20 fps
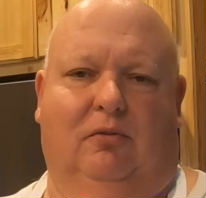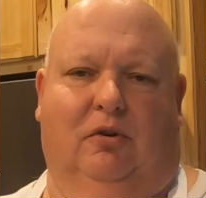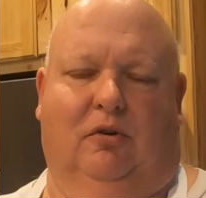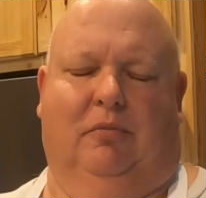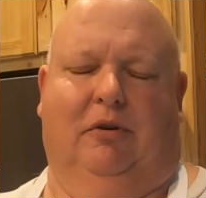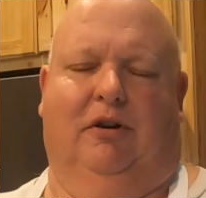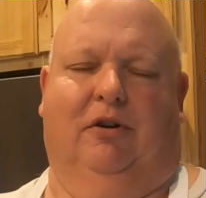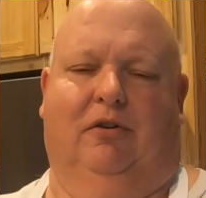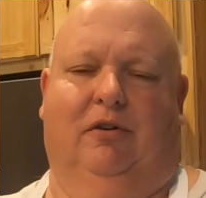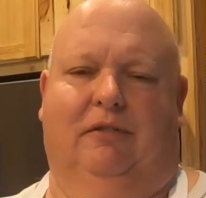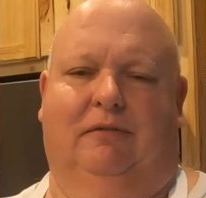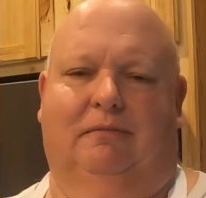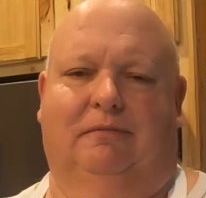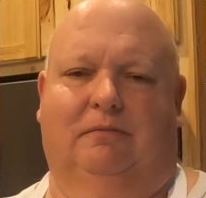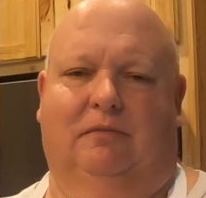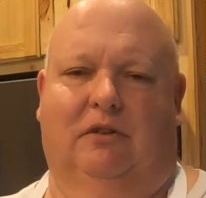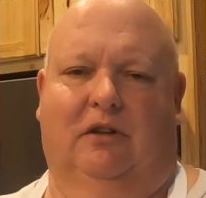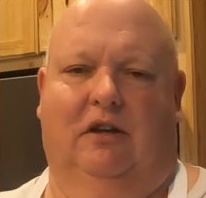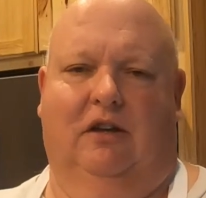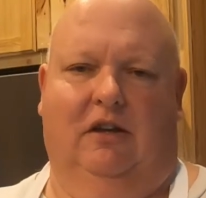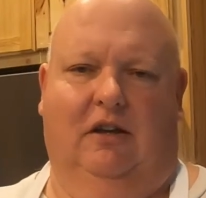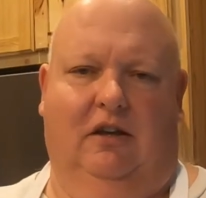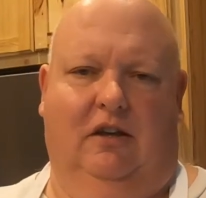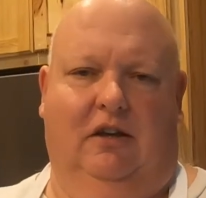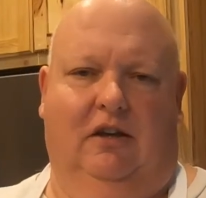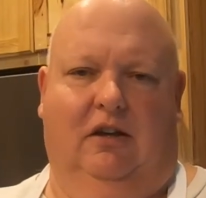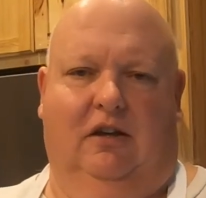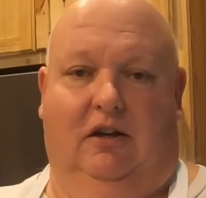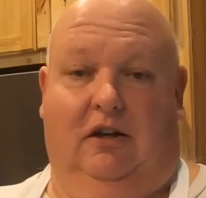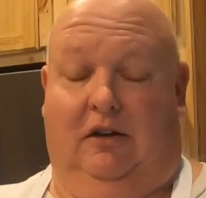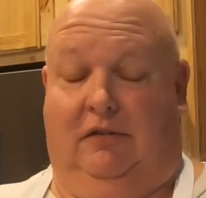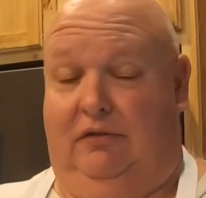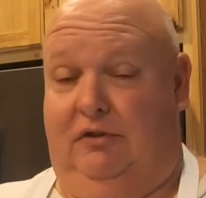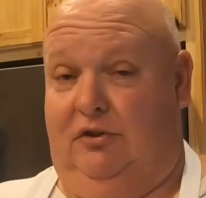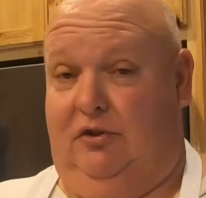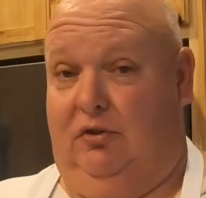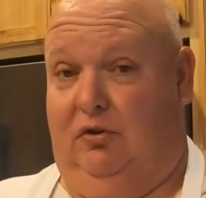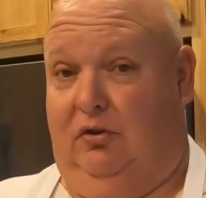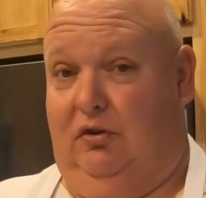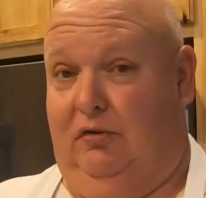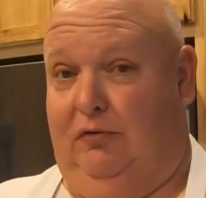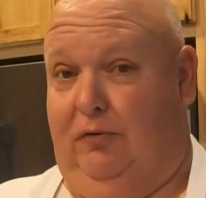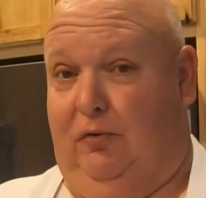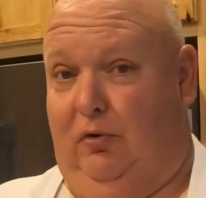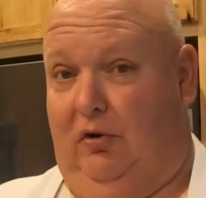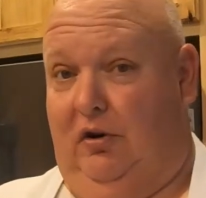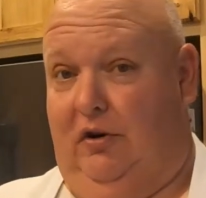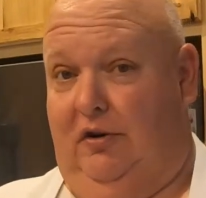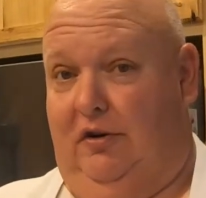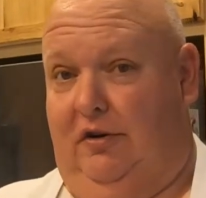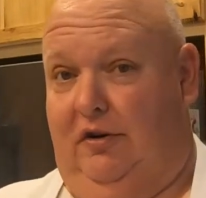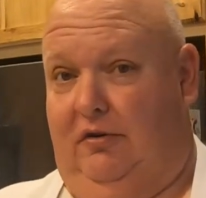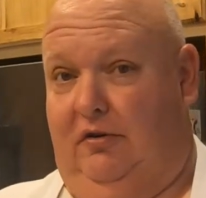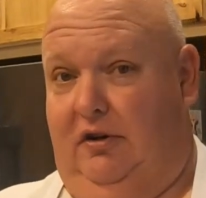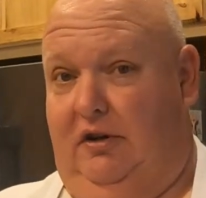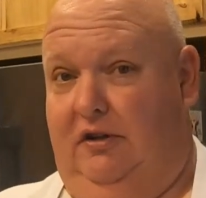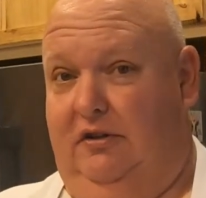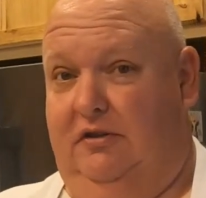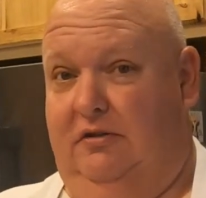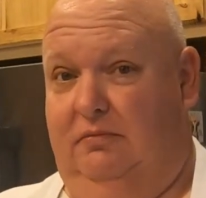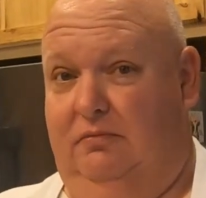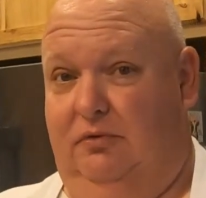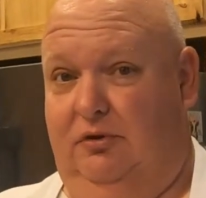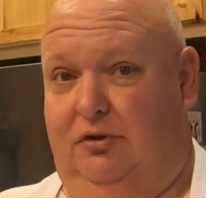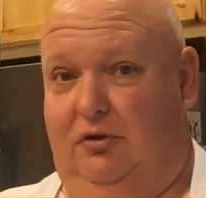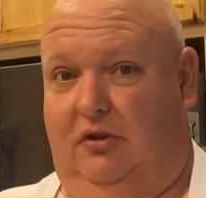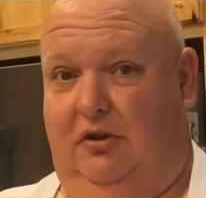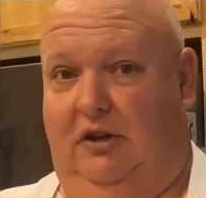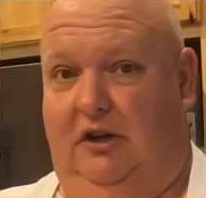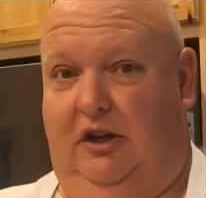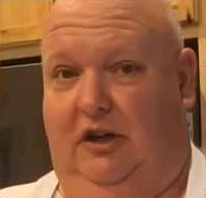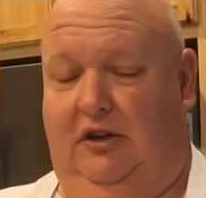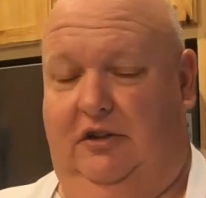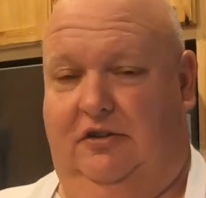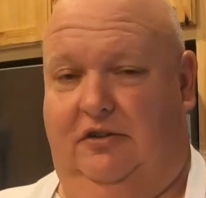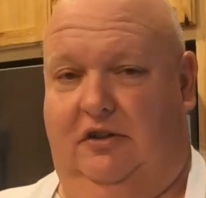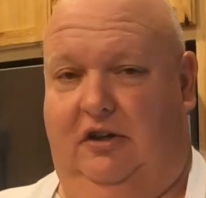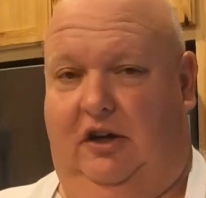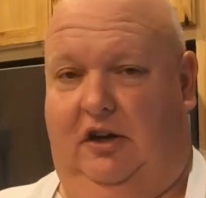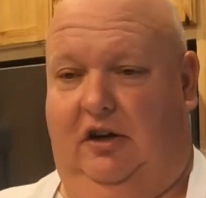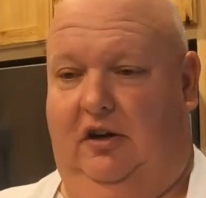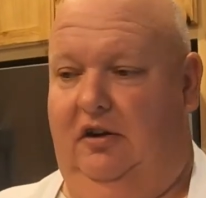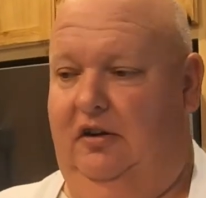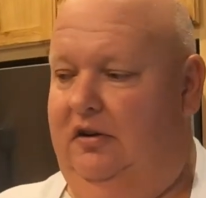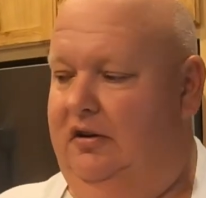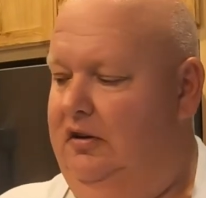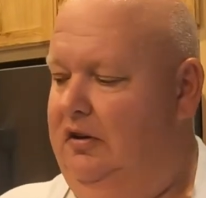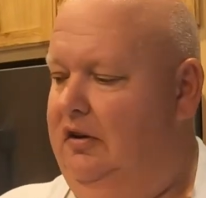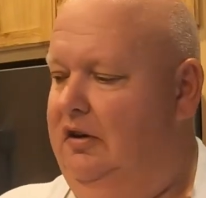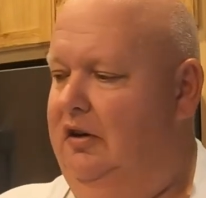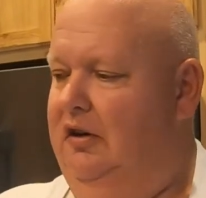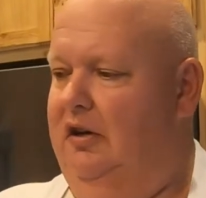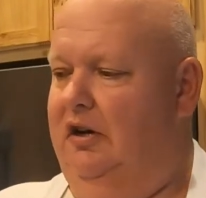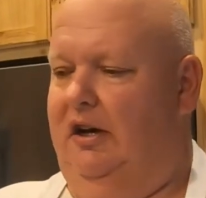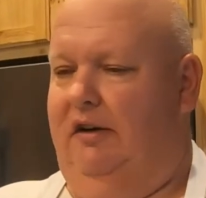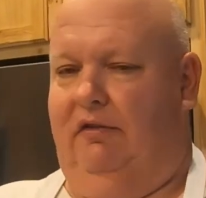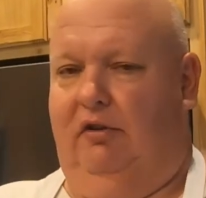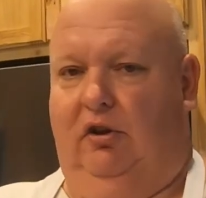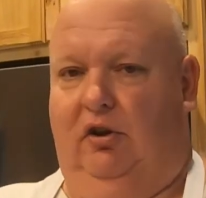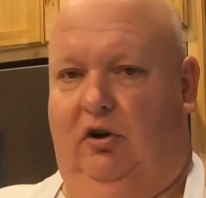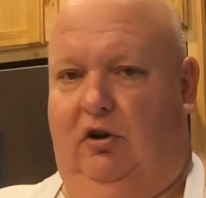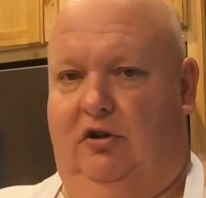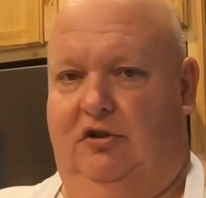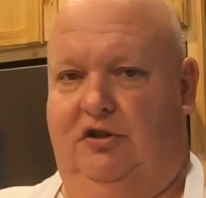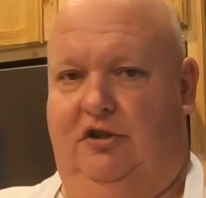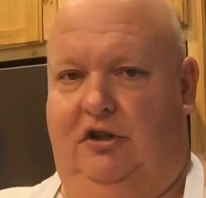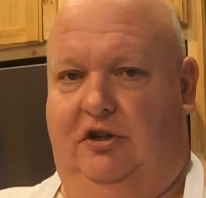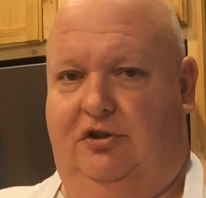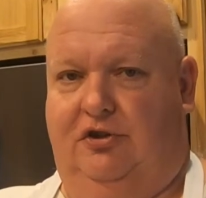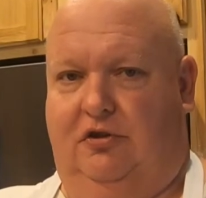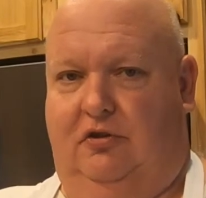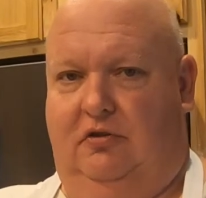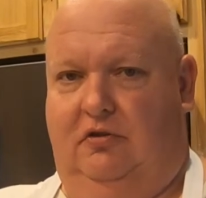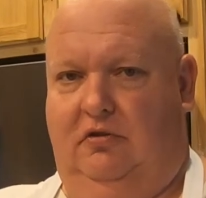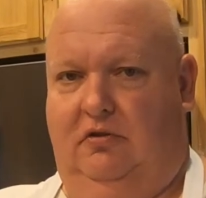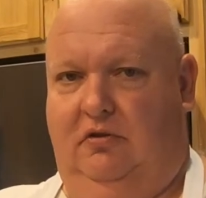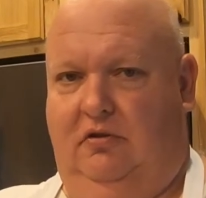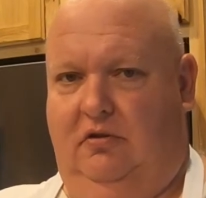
What am I doing? Oven's going to 400 degrees, should ding in a second. I have a large disher.